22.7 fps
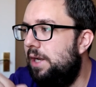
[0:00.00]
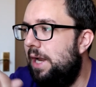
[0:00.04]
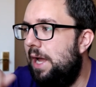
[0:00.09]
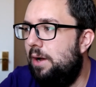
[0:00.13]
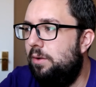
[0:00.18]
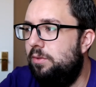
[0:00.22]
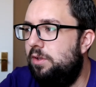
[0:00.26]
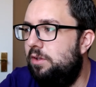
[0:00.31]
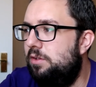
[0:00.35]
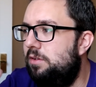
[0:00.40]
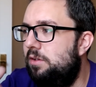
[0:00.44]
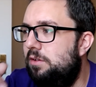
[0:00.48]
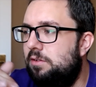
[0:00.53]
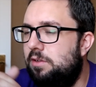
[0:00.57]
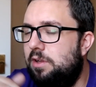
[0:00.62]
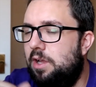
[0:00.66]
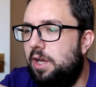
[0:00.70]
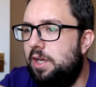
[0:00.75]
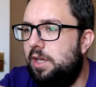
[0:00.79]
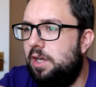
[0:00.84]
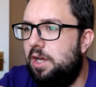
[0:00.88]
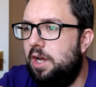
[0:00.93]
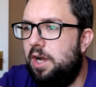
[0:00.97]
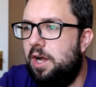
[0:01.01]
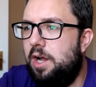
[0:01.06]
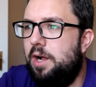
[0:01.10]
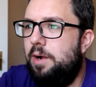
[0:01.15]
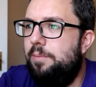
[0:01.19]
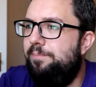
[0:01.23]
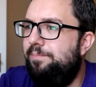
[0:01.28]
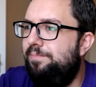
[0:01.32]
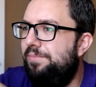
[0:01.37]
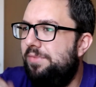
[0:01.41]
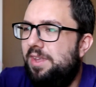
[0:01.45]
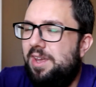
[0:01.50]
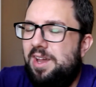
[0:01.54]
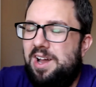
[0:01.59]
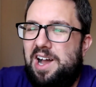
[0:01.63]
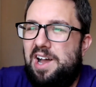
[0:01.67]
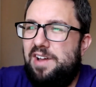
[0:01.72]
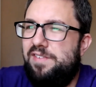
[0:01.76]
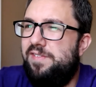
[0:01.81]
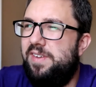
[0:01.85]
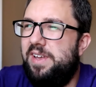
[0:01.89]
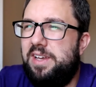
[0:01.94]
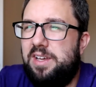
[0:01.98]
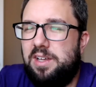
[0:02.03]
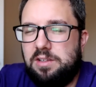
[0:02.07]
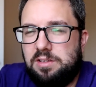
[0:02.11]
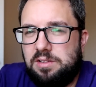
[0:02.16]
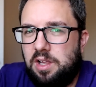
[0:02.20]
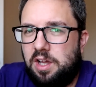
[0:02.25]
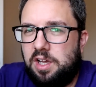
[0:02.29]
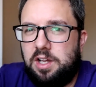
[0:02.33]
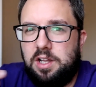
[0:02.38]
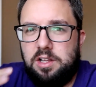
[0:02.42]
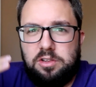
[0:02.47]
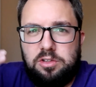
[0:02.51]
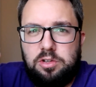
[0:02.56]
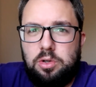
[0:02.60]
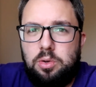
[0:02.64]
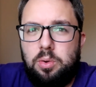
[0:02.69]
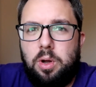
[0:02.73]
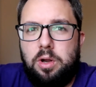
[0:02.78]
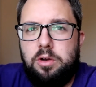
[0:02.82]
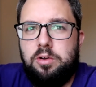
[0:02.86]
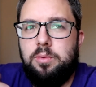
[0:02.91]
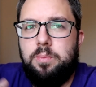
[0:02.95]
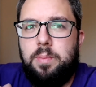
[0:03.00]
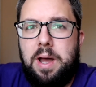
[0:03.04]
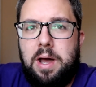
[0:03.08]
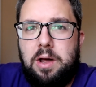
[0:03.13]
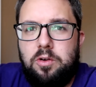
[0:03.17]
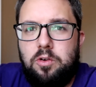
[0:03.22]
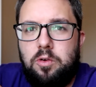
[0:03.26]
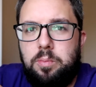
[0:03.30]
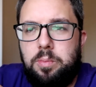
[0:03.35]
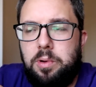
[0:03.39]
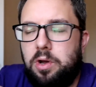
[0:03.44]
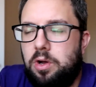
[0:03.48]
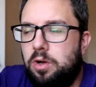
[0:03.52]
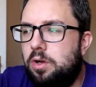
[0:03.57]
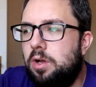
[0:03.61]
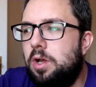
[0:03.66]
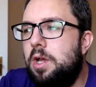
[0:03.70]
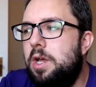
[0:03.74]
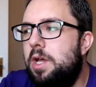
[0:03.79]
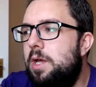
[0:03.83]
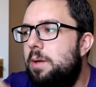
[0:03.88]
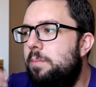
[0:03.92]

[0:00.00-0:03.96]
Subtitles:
Now this is like a, I think it's like a £200 book.